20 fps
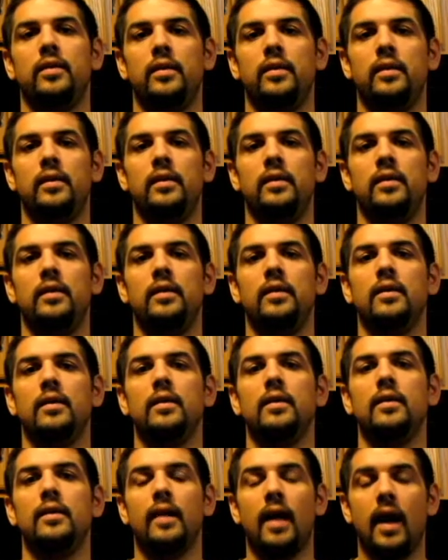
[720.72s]
the
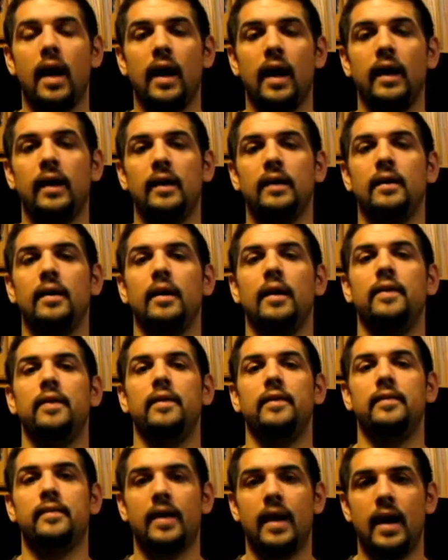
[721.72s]
line and
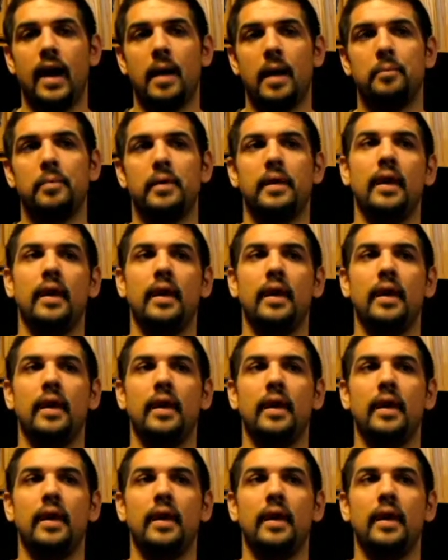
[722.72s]
the tap.